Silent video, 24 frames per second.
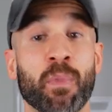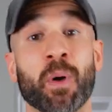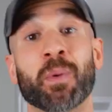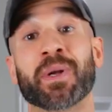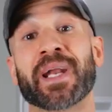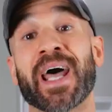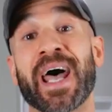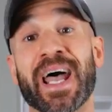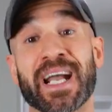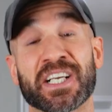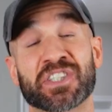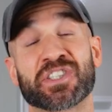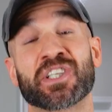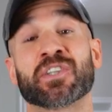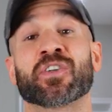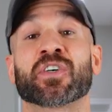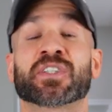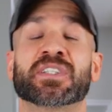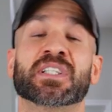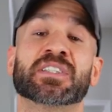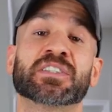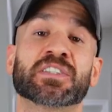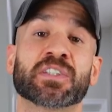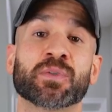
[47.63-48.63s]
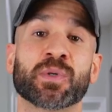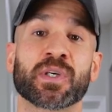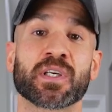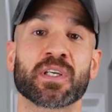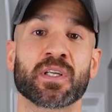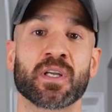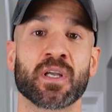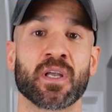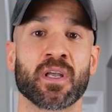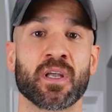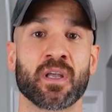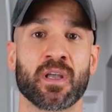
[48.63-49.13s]
But when I actually looked into
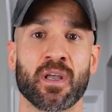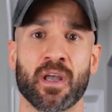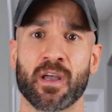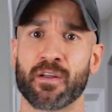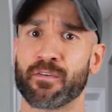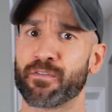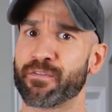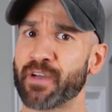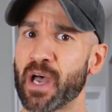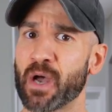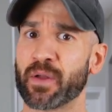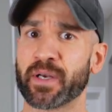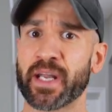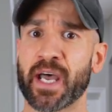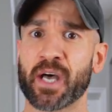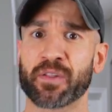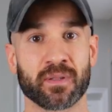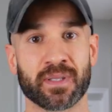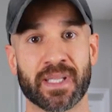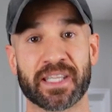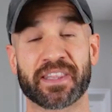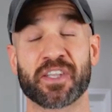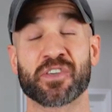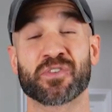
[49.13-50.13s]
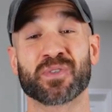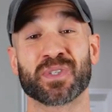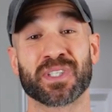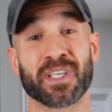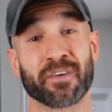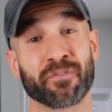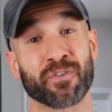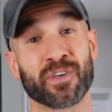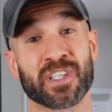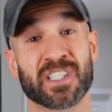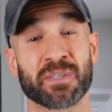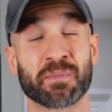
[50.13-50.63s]
it and found out that there's a
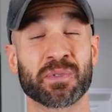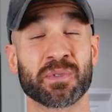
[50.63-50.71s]
difference